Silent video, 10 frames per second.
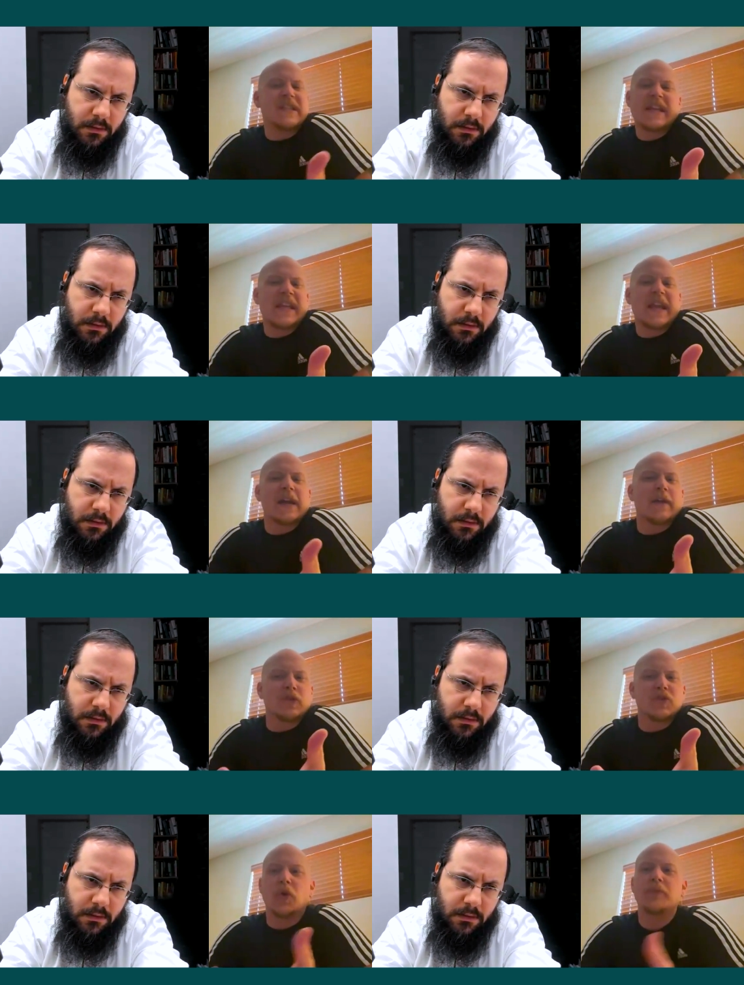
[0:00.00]
Speaker 1: Nikki had
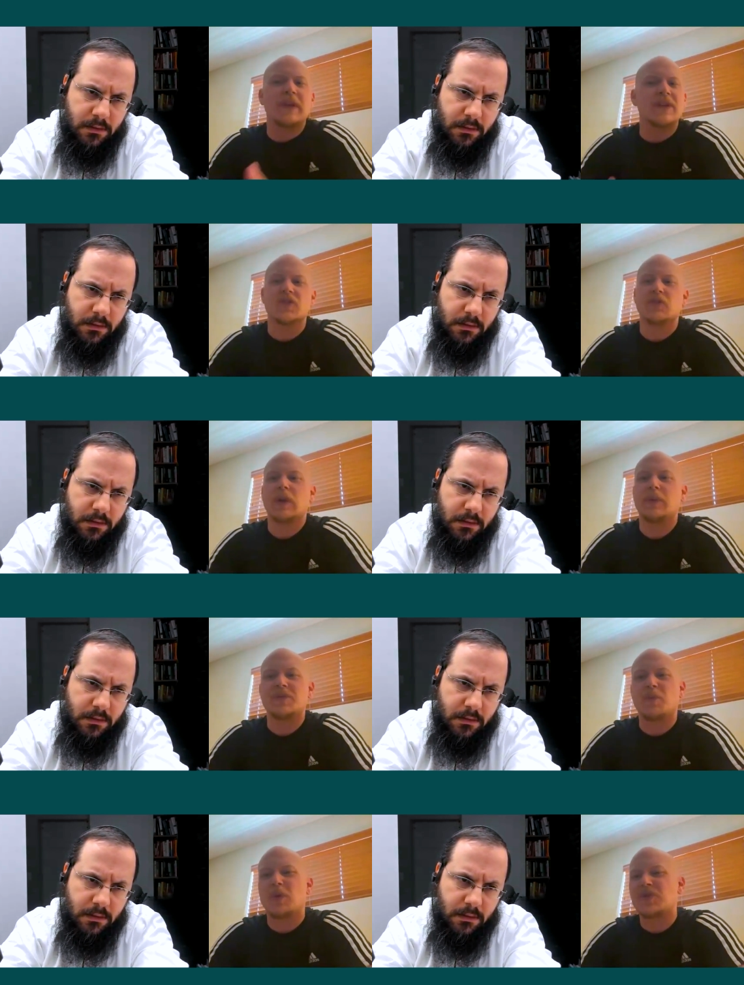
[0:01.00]
ever told me to,
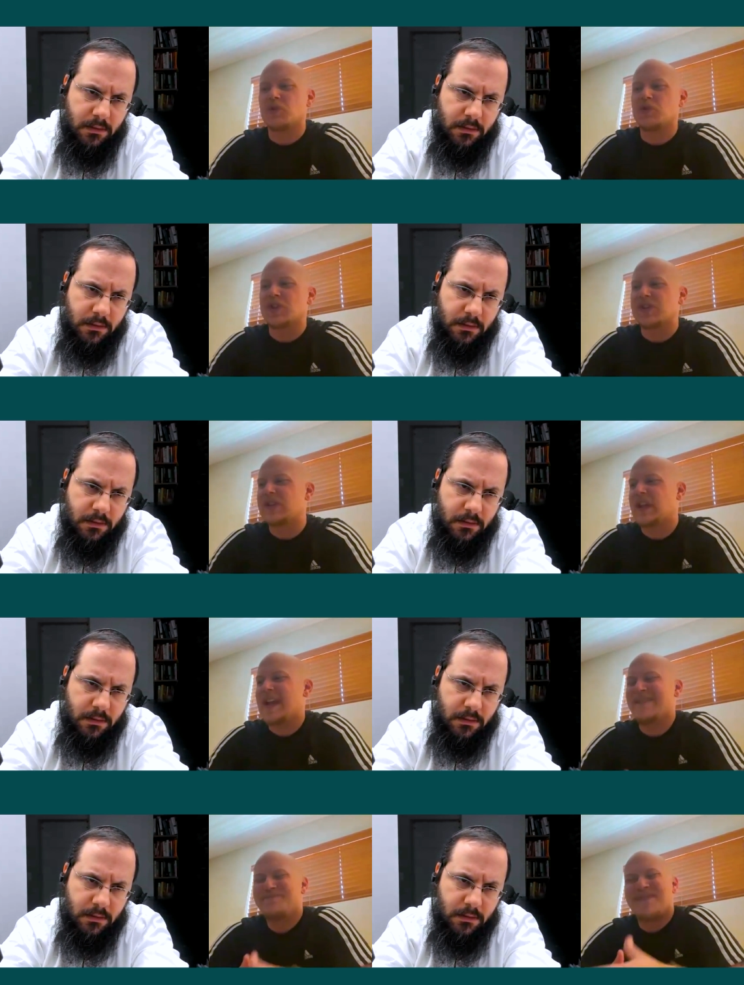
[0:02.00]
it was more so just
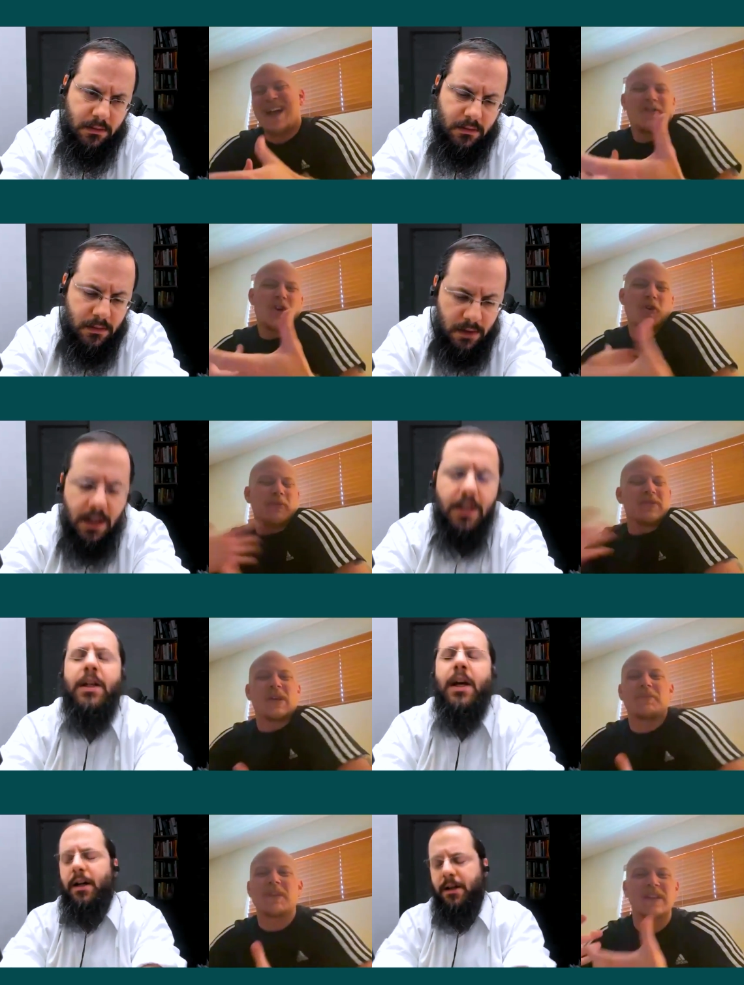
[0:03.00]
Speaker 2: like I don't know,
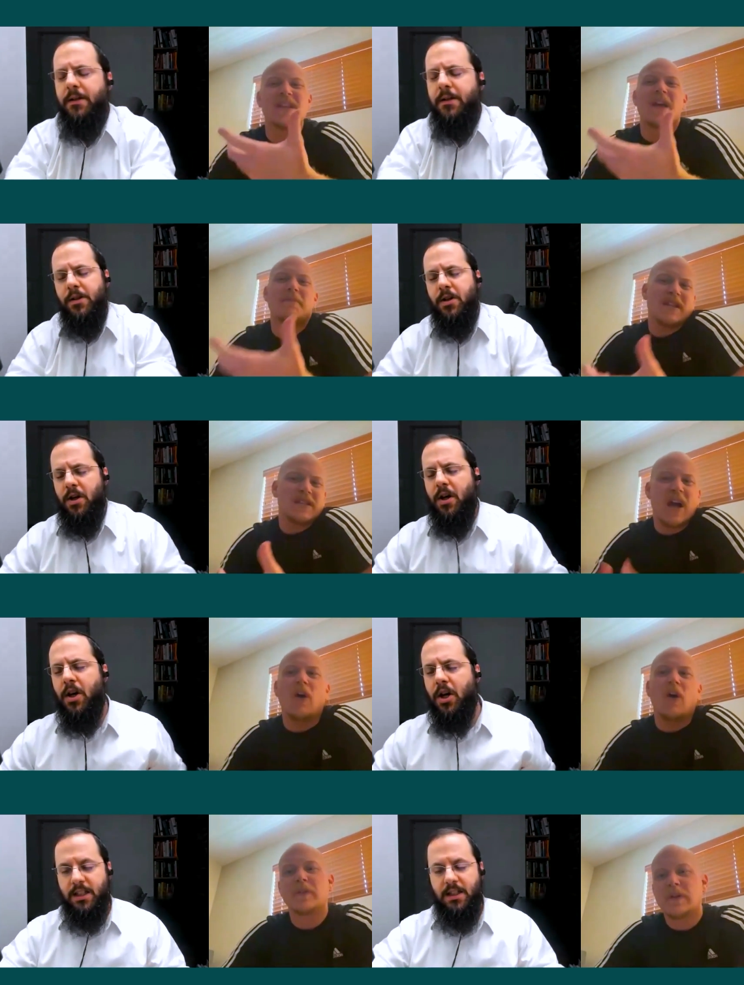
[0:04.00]
something yeah. inside.
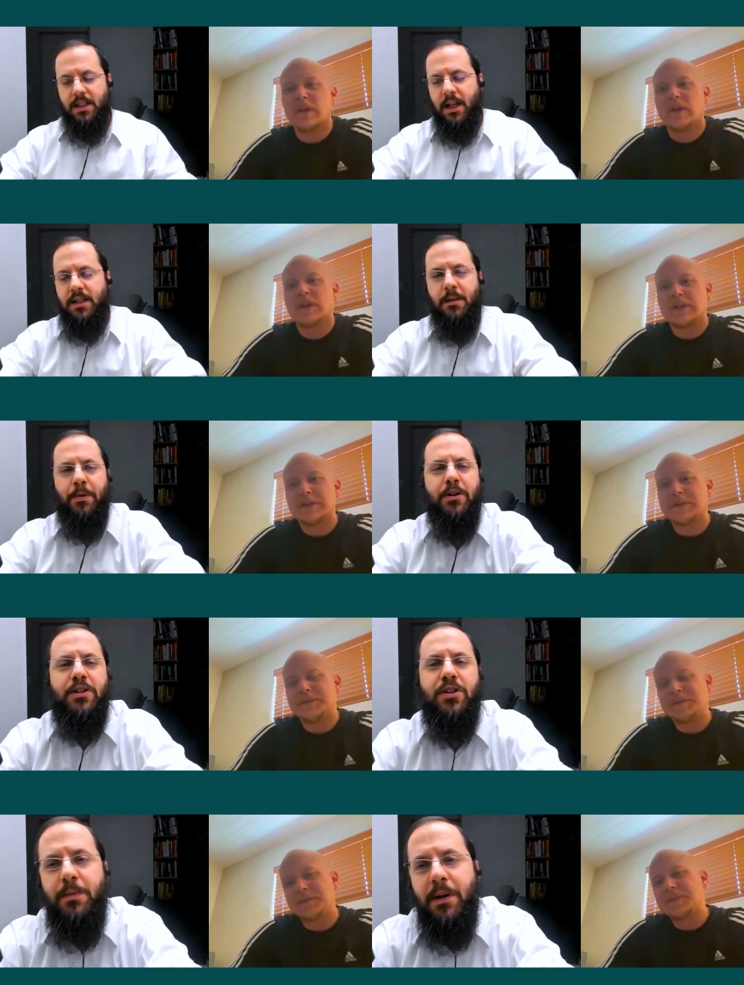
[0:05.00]
Oh, it's it's
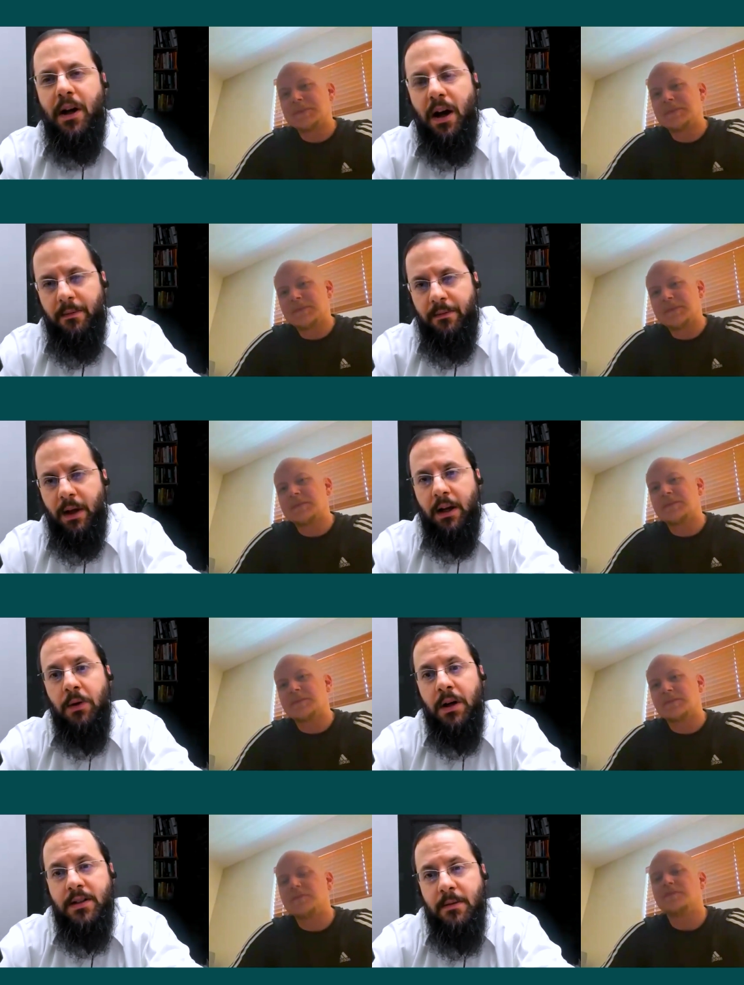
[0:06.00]
the person you
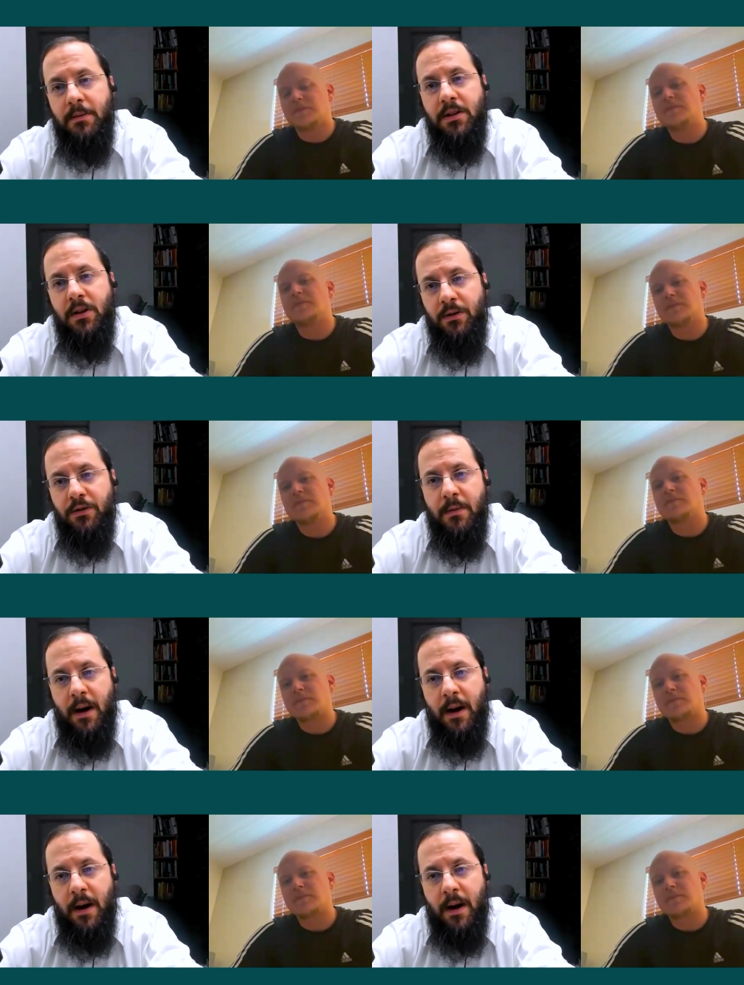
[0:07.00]
become. Like when someone is going